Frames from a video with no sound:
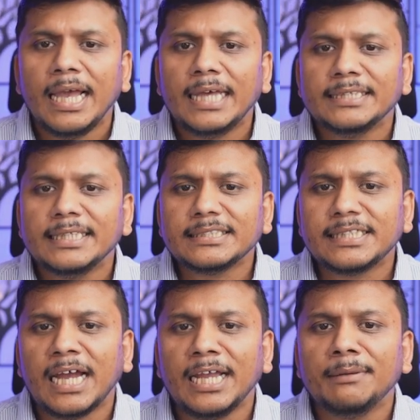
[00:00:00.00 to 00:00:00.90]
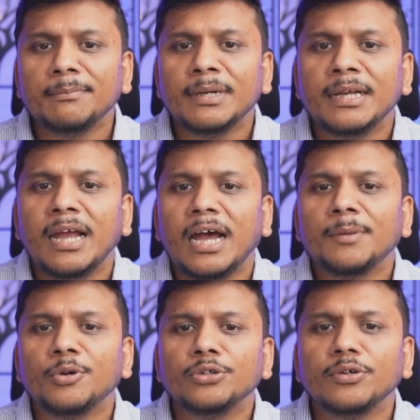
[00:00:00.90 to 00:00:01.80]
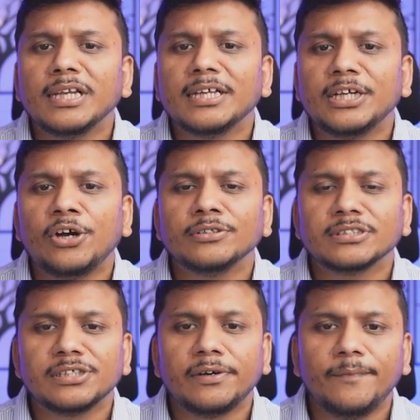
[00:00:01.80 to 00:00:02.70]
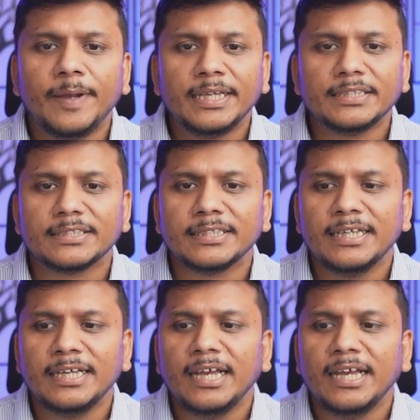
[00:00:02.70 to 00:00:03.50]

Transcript: and this time I'm going to click here on surface